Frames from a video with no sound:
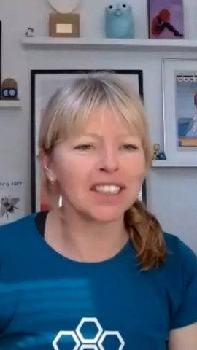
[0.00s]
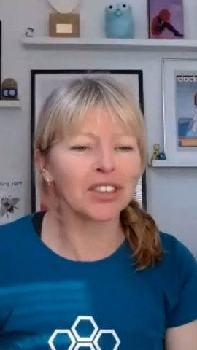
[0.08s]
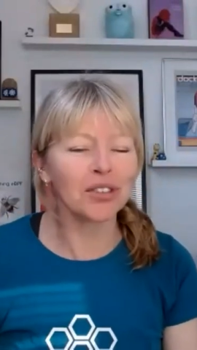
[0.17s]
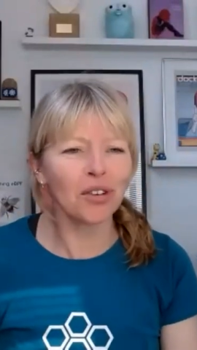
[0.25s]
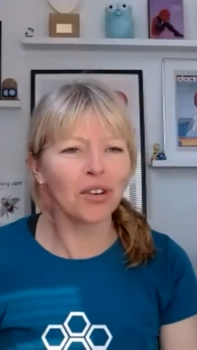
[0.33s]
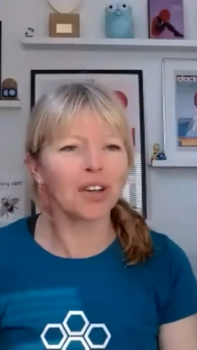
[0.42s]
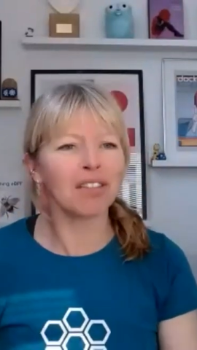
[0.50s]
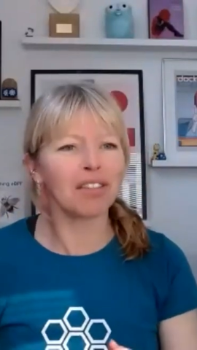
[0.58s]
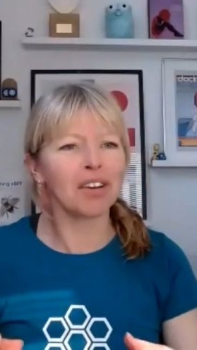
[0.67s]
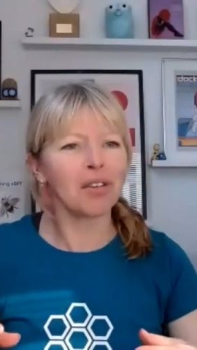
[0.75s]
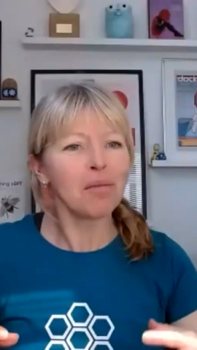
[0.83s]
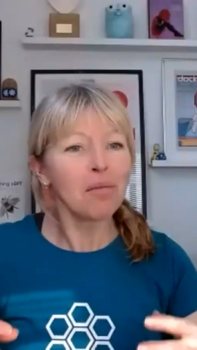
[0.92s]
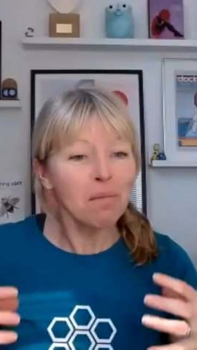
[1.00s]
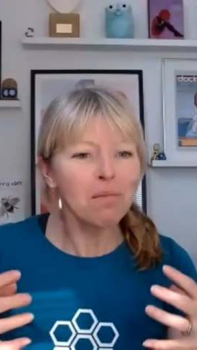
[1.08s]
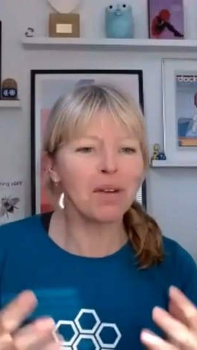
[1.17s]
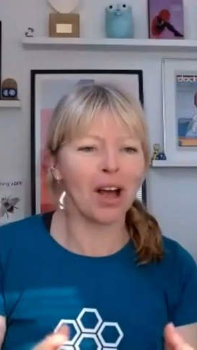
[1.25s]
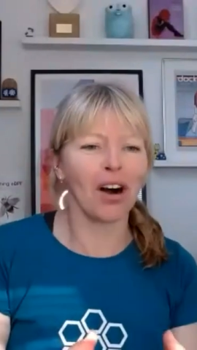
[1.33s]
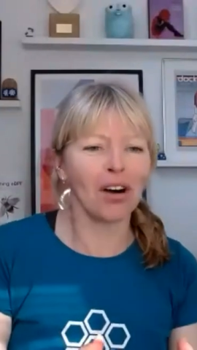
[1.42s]
It's not even
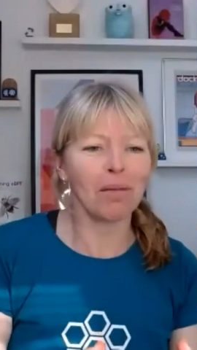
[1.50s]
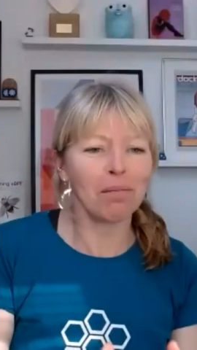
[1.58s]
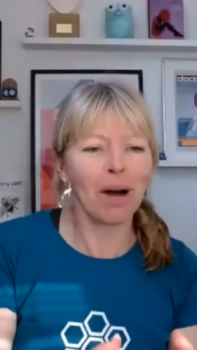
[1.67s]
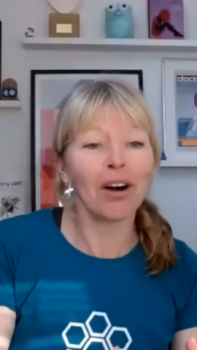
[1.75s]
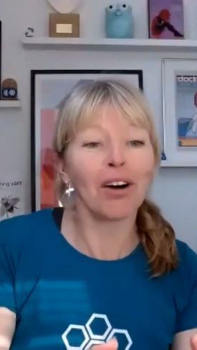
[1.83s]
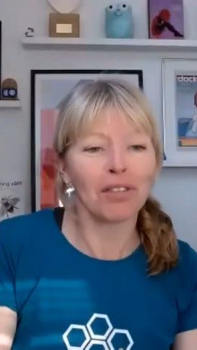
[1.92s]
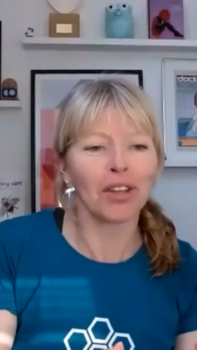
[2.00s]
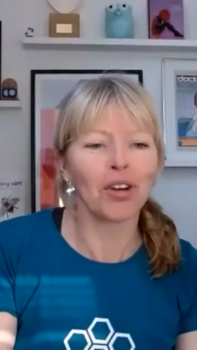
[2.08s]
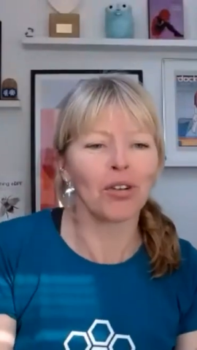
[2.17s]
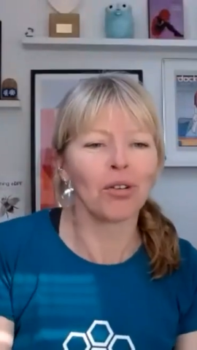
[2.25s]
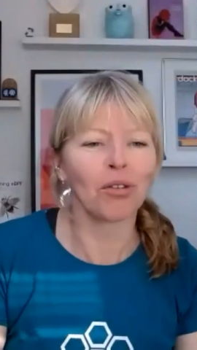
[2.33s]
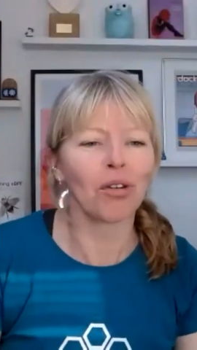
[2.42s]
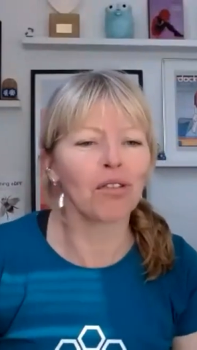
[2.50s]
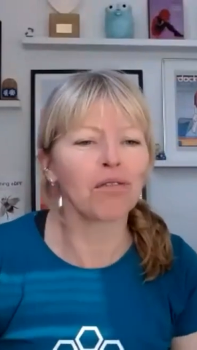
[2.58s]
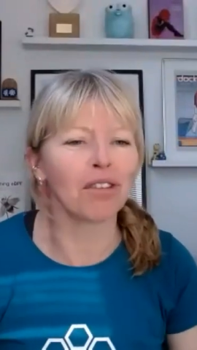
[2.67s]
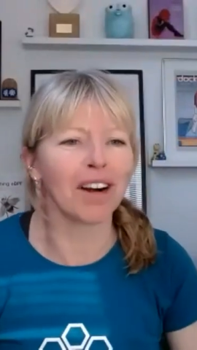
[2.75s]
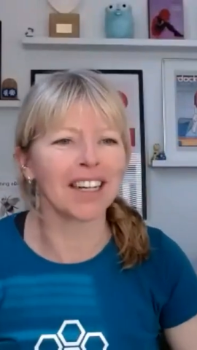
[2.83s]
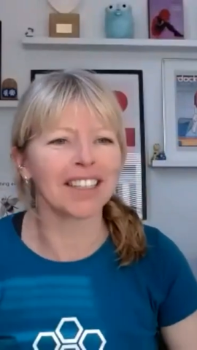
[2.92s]
part of the core
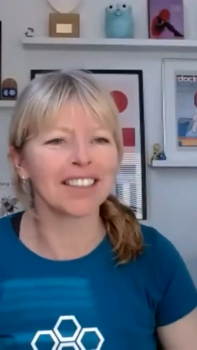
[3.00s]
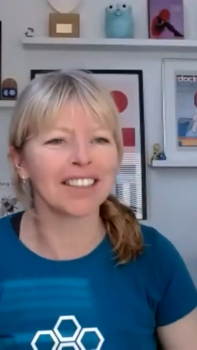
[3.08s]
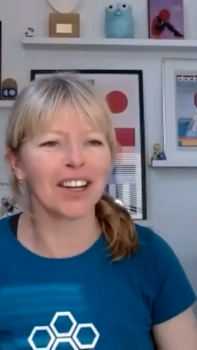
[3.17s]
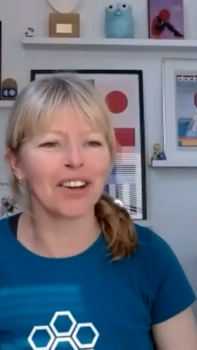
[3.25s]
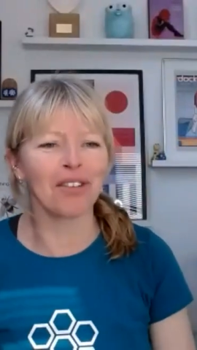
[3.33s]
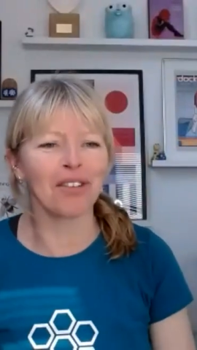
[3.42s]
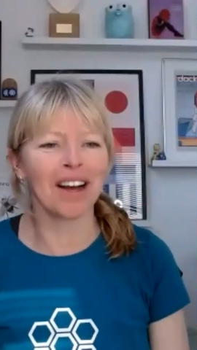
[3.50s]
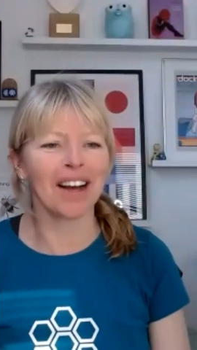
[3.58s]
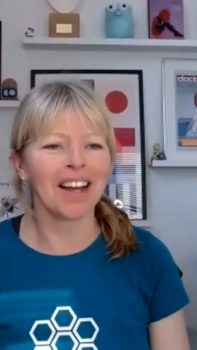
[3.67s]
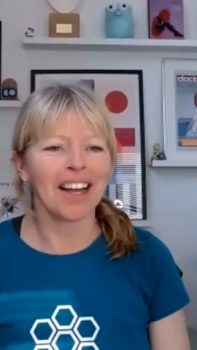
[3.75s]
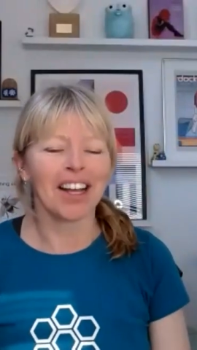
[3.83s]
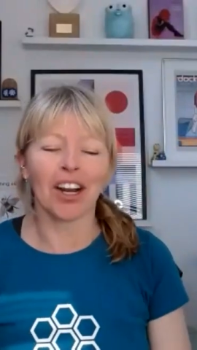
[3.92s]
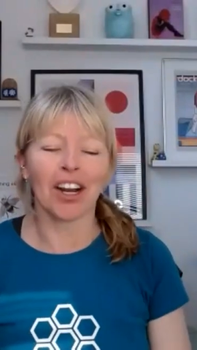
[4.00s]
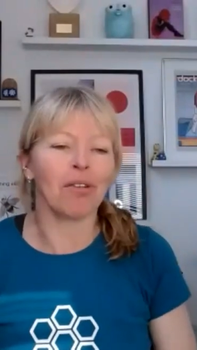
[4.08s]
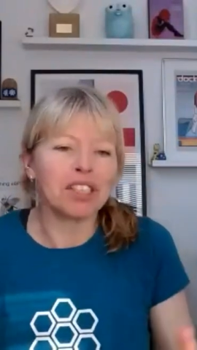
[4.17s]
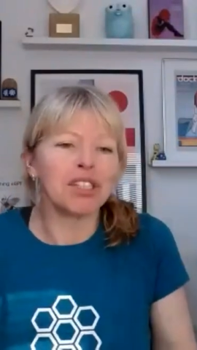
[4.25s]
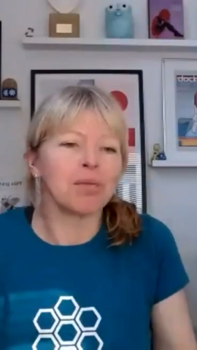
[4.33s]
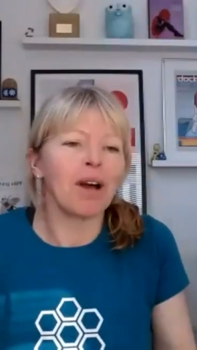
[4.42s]
offering. So,
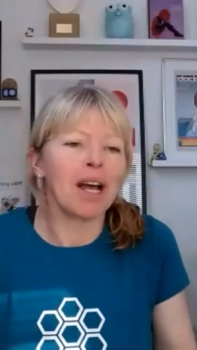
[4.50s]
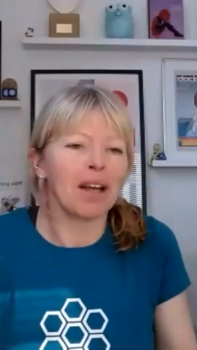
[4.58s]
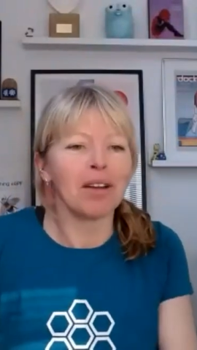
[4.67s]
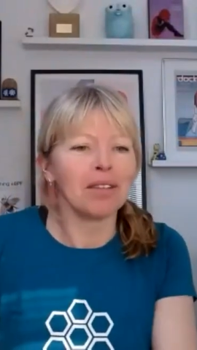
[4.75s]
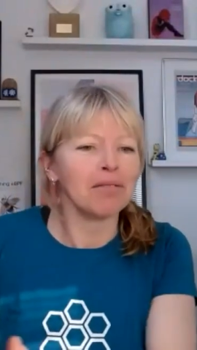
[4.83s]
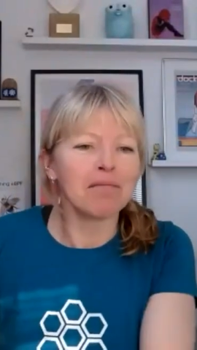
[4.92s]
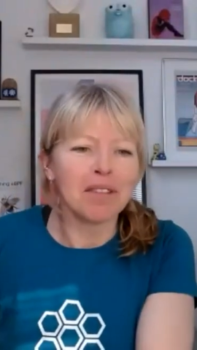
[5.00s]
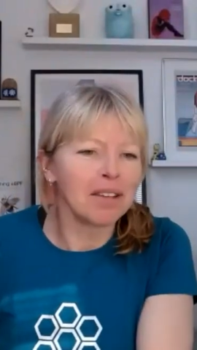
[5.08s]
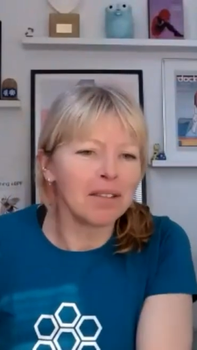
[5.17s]
which is where